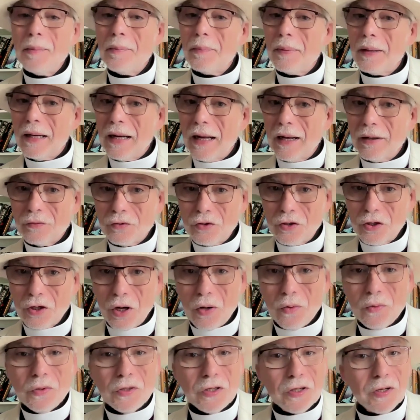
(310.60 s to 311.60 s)
But now
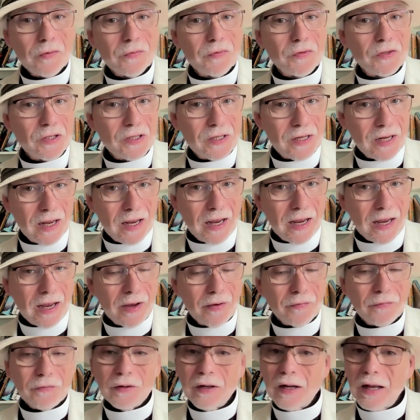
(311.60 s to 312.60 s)
Joseph's
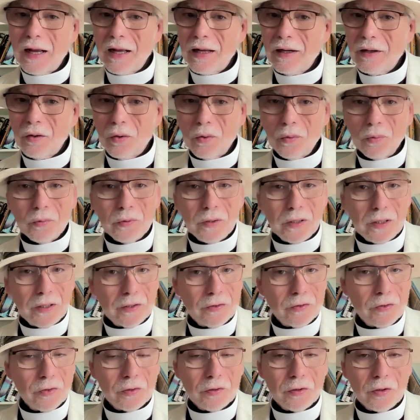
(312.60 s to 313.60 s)
staff not only
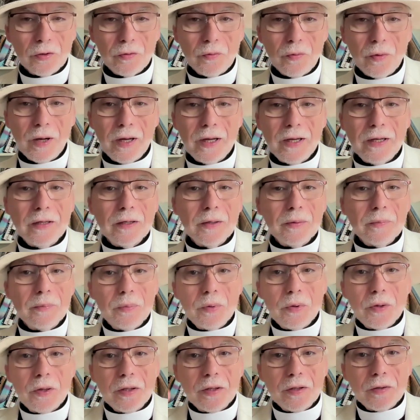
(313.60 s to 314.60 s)
took the grain and
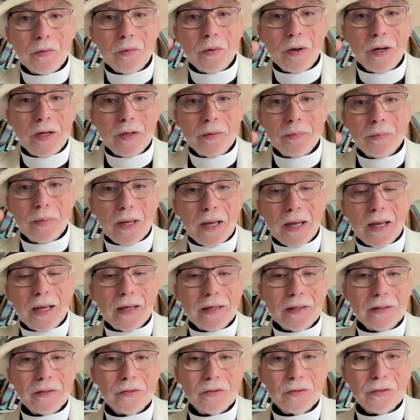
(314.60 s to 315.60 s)
put in the grain
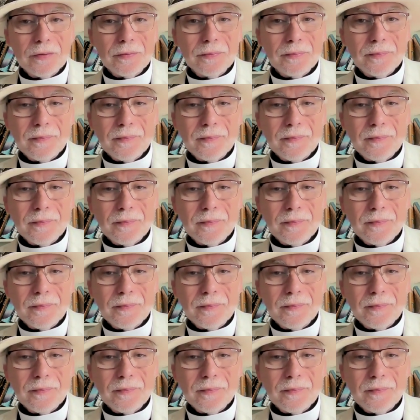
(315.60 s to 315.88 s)
bags,